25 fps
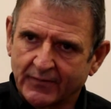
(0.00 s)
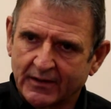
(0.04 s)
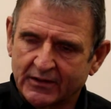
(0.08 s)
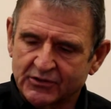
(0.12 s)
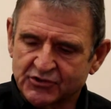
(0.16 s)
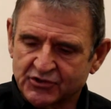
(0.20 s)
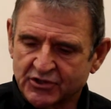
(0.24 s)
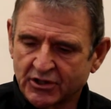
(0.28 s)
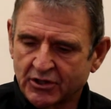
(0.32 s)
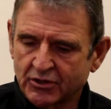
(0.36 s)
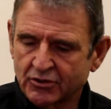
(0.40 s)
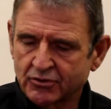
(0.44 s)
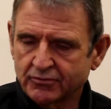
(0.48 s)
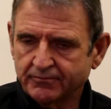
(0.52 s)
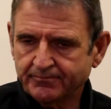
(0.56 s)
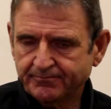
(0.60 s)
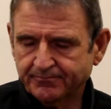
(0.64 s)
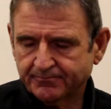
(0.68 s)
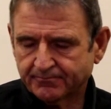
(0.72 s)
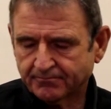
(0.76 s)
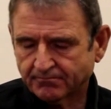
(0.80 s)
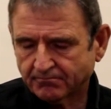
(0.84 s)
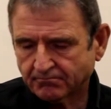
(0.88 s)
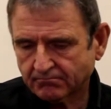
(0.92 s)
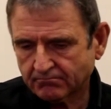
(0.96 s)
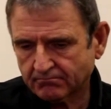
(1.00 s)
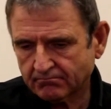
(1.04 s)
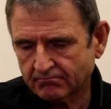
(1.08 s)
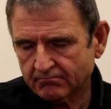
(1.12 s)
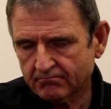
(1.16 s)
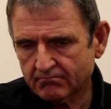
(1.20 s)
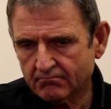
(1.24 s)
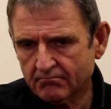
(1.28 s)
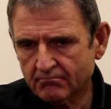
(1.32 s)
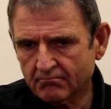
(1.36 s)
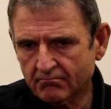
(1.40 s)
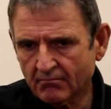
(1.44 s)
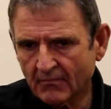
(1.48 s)
So
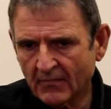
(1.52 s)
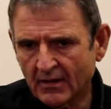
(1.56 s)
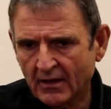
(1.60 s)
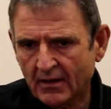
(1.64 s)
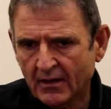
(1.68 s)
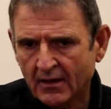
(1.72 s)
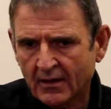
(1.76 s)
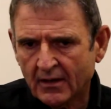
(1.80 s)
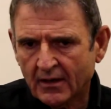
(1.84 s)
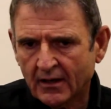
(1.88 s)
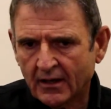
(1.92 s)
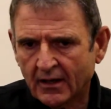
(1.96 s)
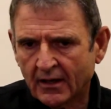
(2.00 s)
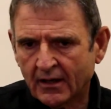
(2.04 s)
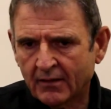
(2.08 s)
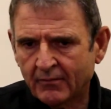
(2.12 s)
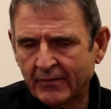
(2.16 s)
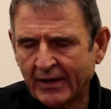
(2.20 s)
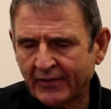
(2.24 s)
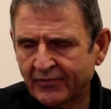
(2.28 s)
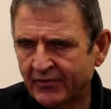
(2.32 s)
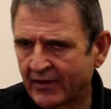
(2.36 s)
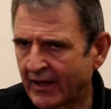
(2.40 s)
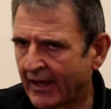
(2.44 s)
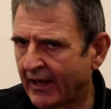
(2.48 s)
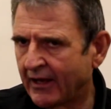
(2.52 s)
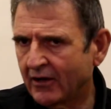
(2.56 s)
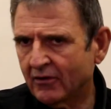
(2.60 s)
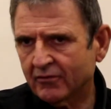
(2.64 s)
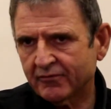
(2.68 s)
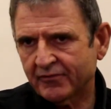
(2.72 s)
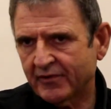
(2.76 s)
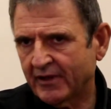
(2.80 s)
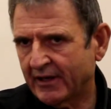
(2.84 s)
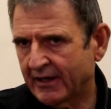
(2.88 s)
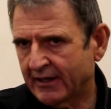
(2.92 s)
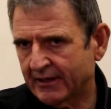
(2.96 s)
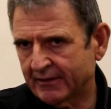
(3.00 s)
at the end
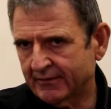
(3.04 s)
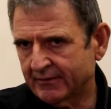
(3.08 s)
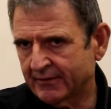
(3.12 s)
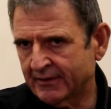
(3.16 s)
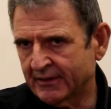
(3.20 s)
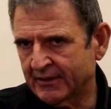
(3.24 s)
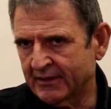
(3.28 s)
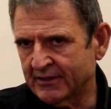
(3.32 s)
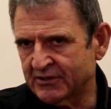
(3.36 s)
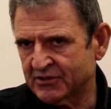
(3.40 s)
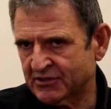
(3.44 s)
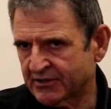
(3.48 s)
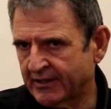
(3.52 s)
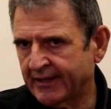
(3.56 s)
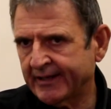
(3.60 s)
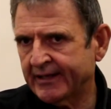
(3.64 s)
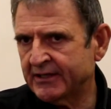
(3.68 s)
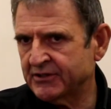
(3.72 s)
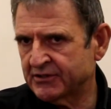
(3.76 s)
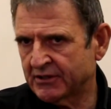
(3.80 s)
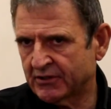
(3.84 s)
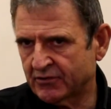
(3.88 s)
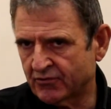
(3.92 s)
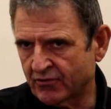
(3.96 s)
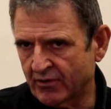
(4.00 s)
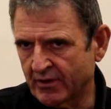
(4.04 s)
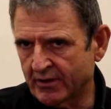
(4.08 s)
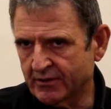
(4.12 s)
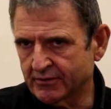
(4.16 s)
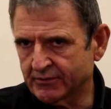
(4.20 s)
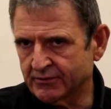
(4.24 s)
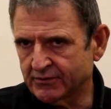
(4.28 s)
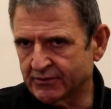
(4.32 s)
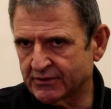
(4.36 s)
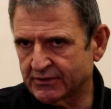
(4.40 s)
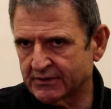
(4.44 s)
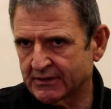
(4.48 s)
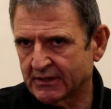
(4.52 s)
of their studies at
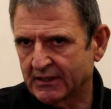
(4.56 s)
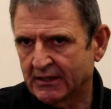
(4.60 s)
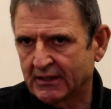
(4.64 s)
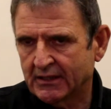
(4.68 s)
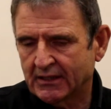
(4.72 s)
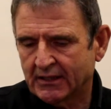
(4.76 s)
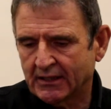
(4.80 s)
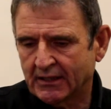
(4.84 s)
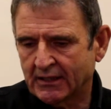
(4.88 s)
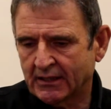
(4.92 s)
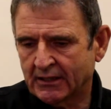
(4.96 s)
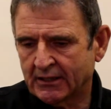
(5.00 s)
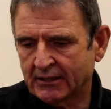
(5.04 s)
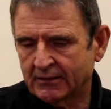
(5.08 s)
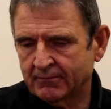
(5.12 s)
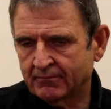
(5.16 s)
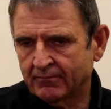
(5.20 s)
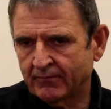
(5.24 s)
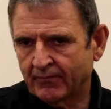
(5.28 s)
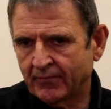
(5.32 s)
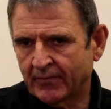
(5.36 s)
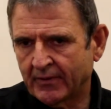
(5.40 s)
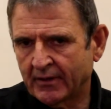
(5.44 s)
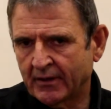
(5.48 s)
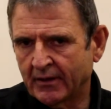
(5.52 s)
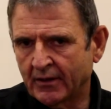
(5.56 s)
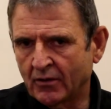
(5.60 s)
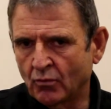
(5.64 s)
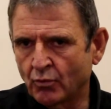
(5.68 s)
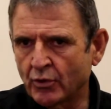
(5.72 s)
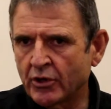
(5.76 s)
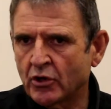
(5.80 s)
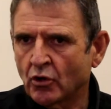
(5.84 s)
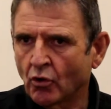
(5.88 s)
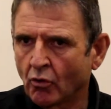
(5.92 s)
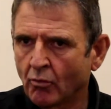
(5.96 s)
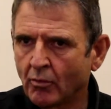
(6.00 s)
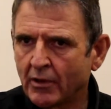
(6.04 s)
Rhodes,
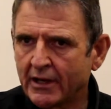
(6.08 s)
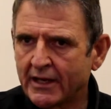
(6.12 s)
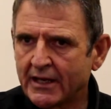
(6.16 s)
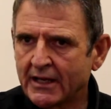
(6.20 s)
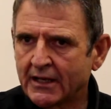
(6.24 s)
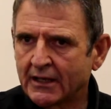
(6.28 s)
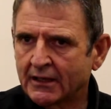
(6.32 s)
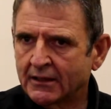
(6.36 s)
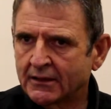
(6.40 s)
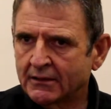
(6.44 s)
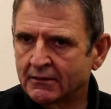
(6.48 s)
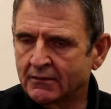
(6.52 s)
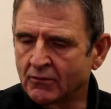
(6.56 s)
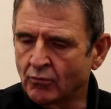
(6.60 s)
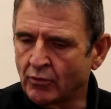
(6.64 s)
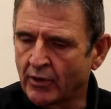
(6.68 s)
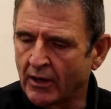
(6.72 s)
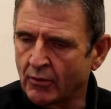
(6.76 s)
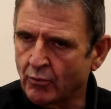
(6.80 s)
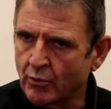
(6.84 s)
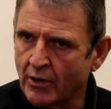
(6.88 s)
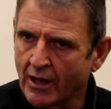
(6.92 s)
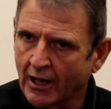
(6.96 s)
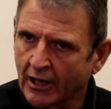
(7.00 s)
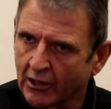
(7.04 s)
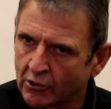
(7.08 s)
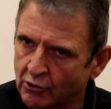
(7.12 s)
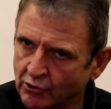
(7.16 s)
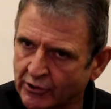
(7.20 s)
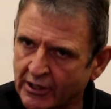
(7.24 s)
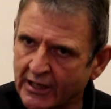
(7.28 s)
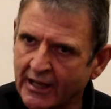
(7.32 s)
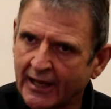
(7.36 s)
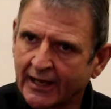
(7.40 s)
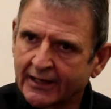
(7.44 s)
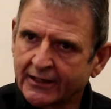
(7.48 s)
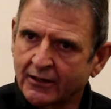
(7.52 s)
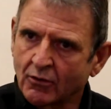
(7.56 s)
we are
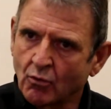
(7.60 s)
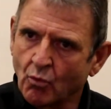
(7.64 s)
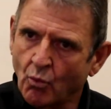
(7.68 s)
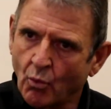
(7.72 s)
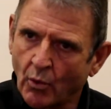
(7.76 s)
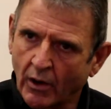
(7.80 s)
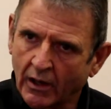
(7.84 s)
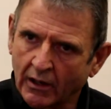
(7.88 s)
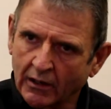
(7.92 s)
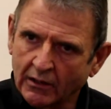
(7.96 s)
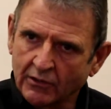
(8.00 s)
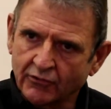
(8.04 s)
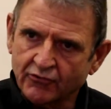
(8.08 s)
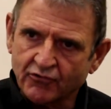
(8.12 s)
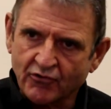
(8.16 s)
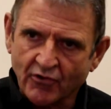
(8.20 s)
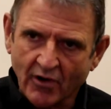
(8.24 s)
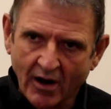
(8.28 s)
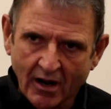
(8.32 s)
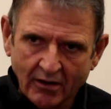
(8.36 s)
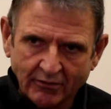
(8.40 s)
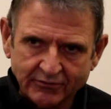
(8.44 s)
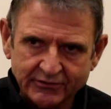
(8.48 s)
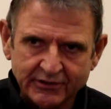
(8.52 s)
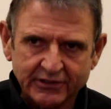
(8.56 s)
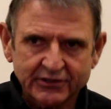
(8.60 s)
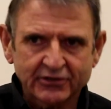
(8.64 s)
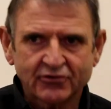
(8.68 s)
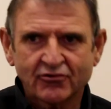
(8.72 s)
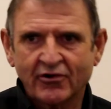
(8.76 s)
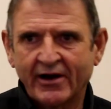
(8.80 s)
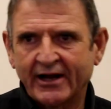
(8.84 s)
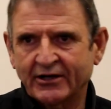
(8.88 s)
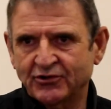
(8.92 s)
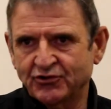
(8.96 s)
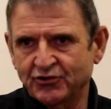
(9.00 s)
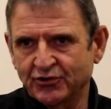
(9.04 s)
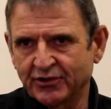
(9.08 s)
looking at a well-rounded
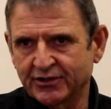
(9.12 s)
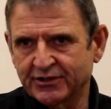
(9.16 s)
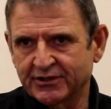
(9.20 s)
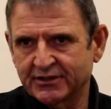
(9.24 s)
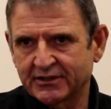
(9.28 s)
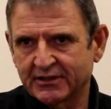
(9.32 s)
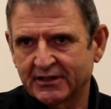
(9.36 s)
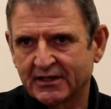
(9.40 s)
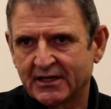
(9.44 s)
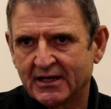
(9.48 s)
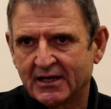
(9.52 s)
graduate.